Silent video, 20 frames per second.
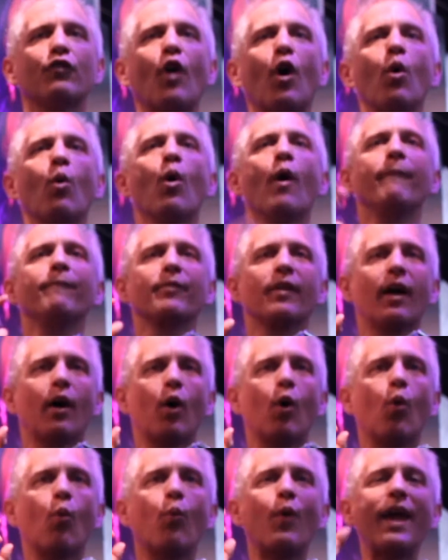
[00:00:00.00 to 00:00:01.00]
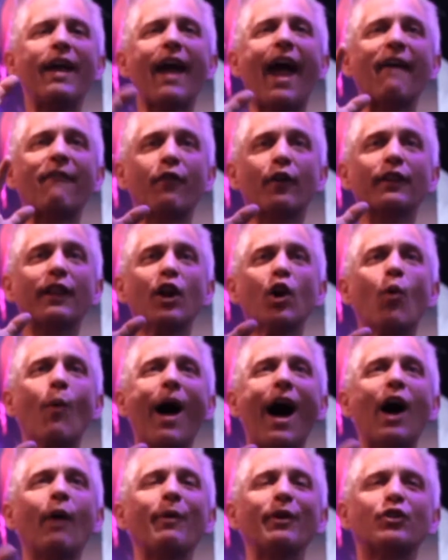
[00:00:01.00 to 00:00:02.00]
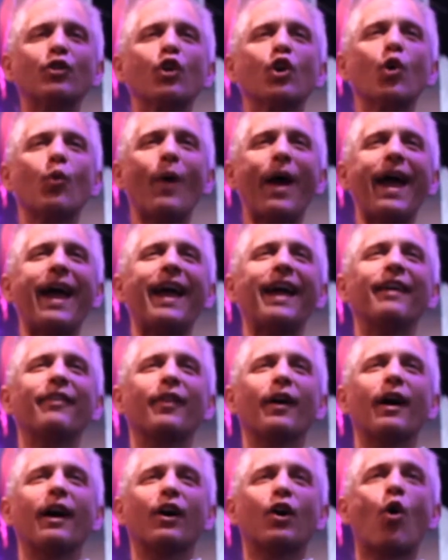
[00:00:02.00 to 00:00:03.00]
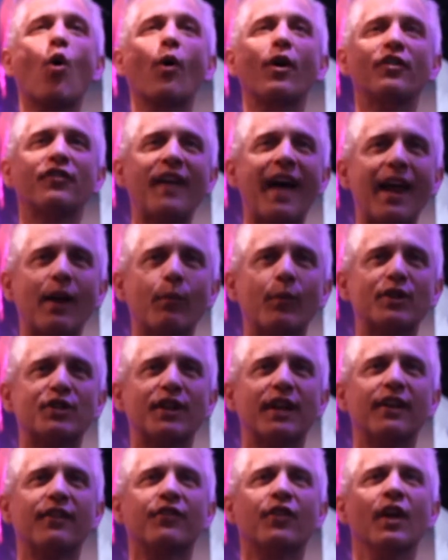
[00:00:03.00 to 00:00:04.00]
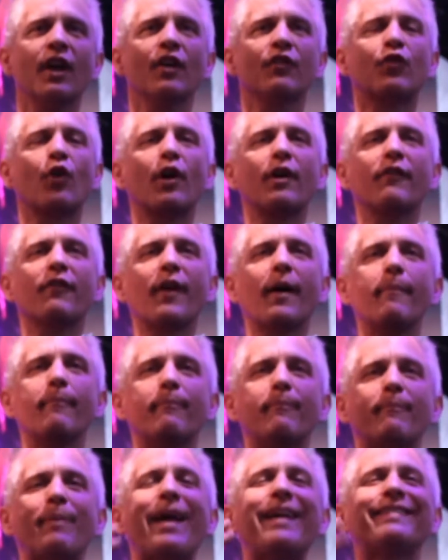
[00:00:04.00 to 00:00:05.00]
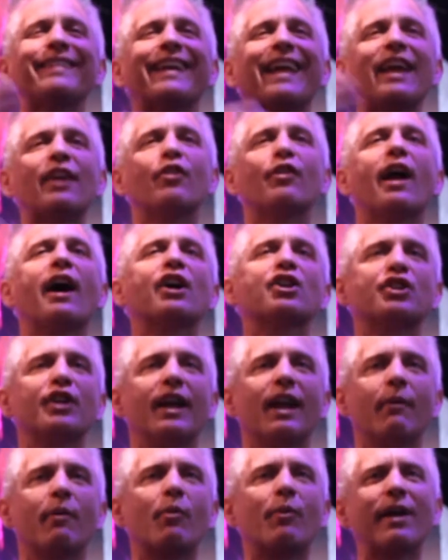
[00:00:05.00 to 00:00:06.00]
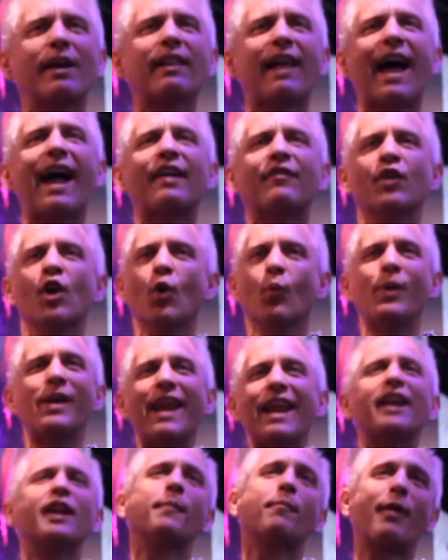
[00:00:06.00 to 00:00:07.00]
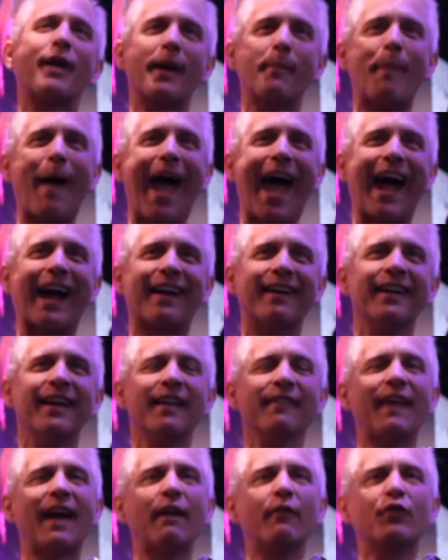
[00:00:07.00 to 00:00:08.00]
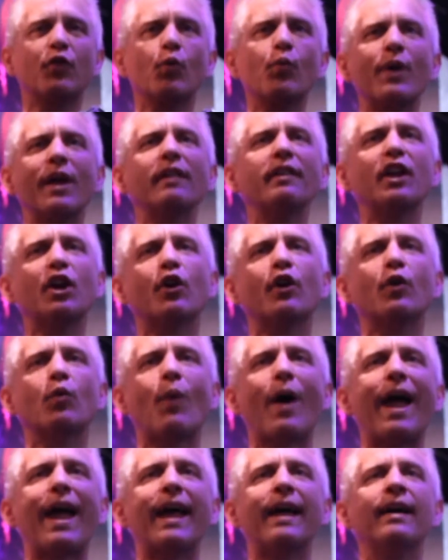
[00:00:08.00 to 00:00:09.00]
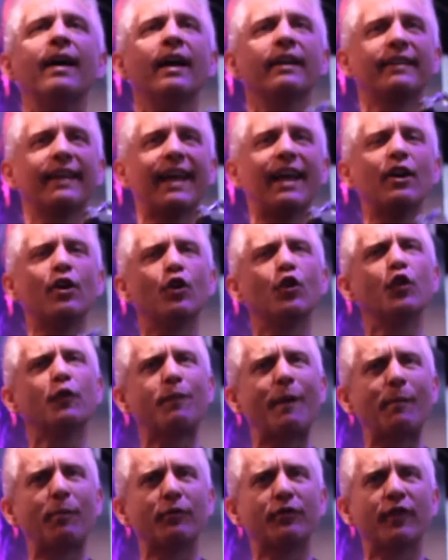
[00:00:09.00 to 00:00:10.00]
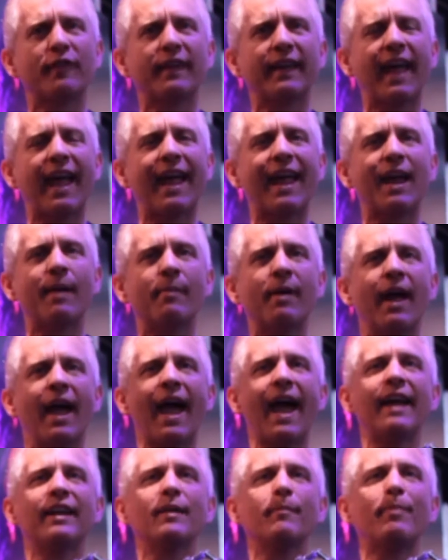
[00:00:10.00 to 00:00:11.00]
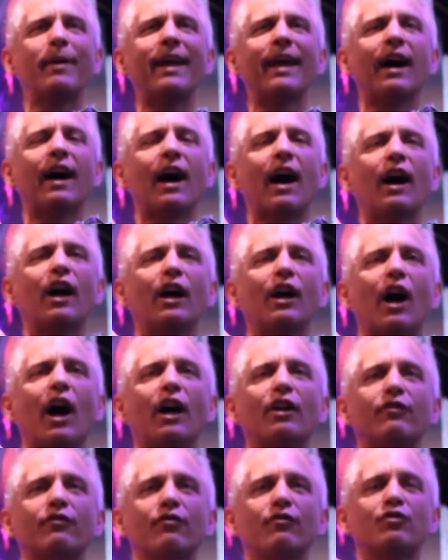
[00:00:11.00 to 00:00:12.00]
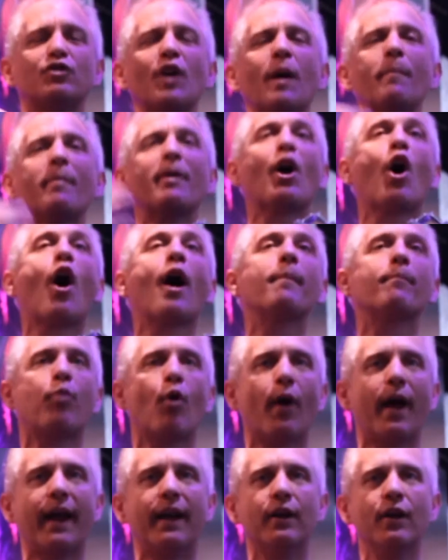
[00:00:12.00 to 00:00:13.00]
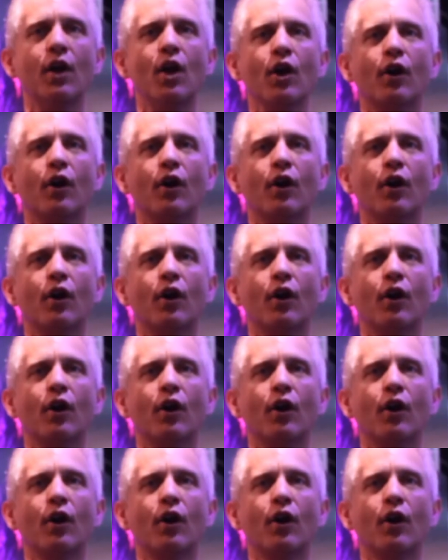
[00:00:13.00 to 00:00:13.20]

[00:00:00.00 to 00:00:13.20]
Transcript: So for a little while, we took away the core set, which is sort of the basic introduction, and we realized we needed to bring it back. That it was a really good way to introduce people to the game and to be a jumping on point.